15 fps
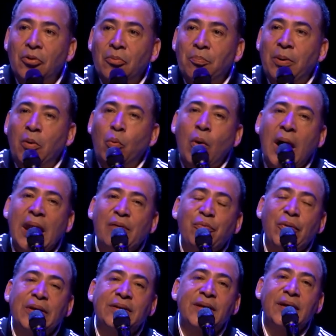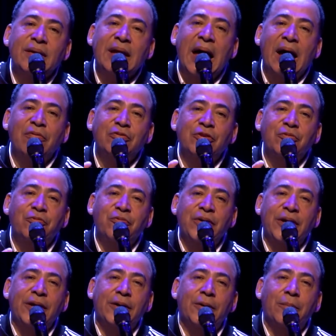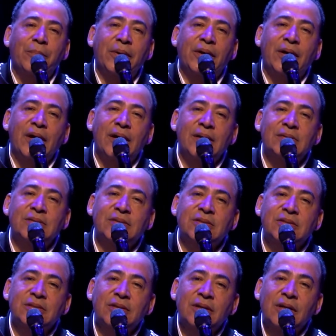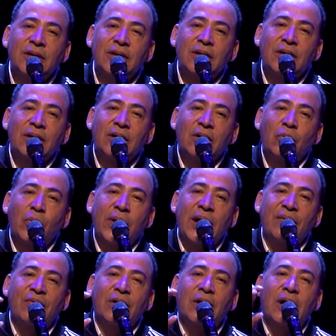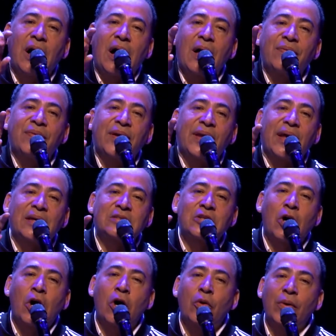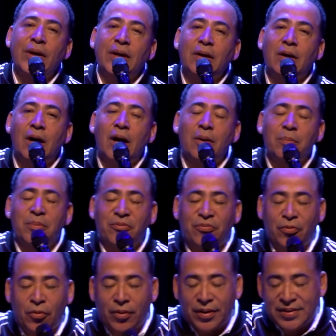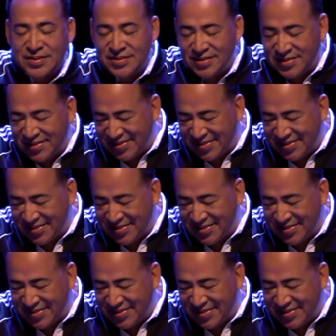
But what if we didn't have to fear because we have a God that has already gone before us?